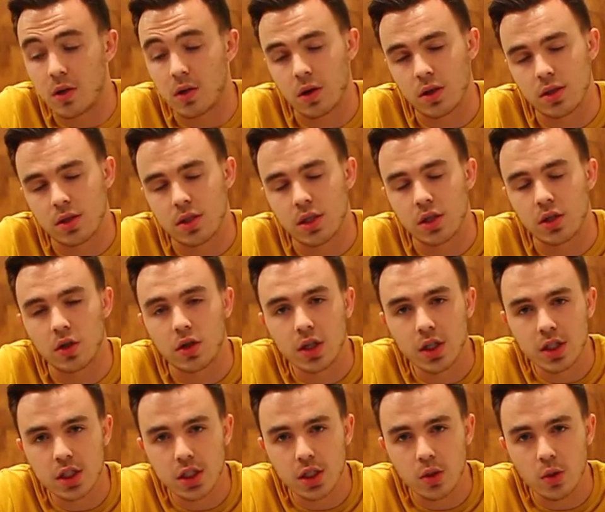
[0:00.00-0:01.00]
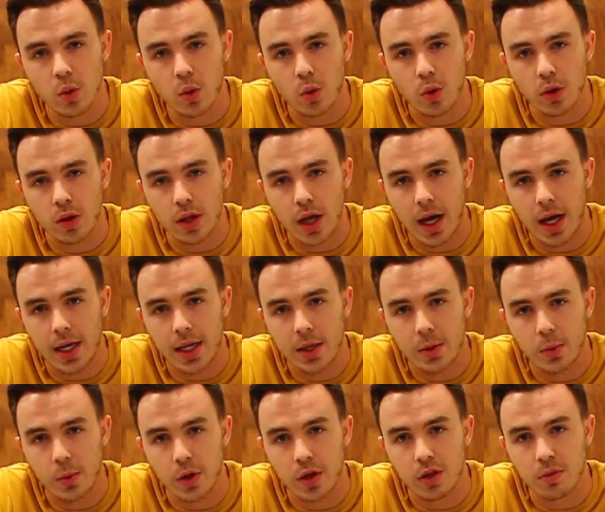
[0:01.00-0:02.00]
non-stick cookie sheet or line
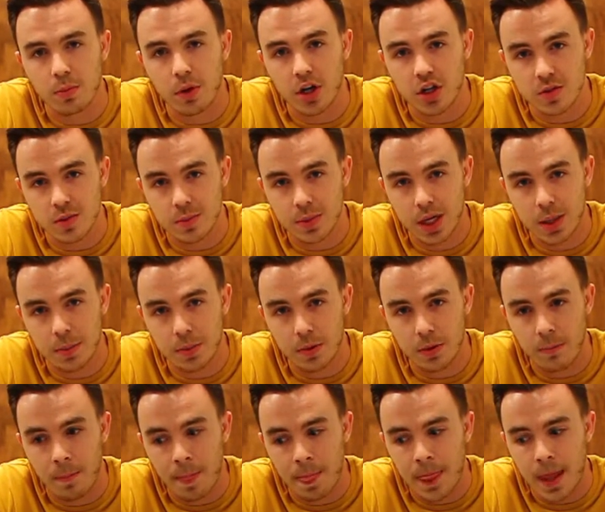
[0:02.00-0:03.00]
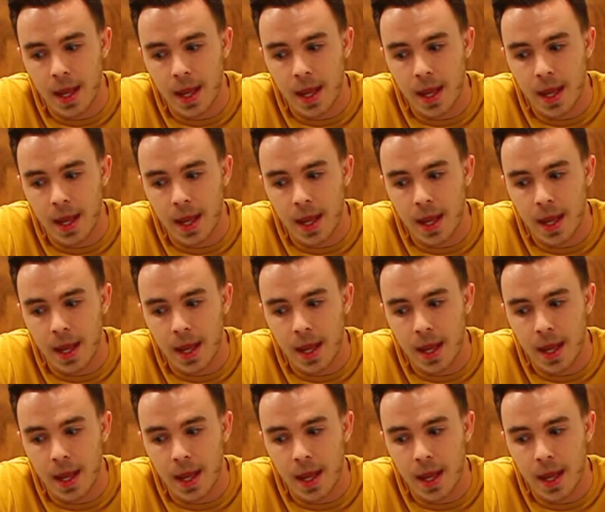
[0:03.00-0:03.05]
it with parchment paper,